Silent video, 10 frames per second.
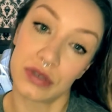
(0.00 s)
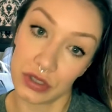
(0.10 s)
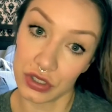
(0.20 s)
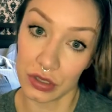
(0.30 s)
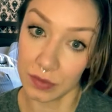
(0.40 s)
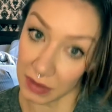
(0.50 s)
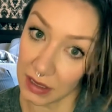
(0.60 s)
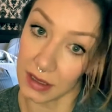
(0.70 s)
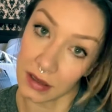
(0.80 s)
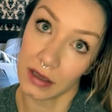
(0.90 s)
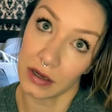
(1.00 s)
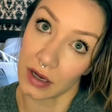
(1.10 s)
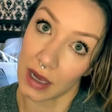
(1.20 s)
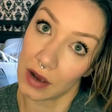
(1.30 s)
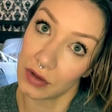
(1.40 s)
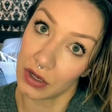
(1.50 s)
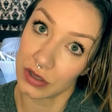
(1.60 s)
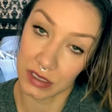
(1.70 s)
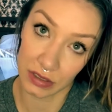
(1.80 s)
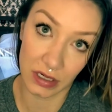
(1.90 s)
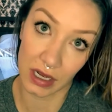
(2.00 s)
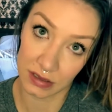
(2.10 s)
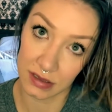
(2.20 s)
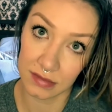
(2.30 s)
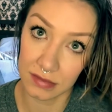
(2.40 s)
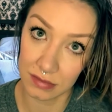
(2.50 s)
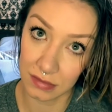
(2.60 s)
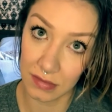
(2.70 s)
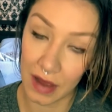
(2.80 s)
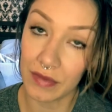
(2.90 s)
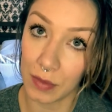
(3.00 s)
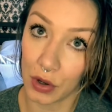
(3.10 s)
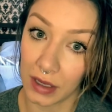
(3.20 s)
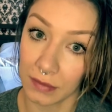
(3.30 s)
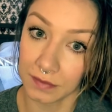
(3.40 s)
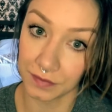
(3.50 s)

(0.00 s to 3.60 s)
You should be clearing out your tear ducts every morning.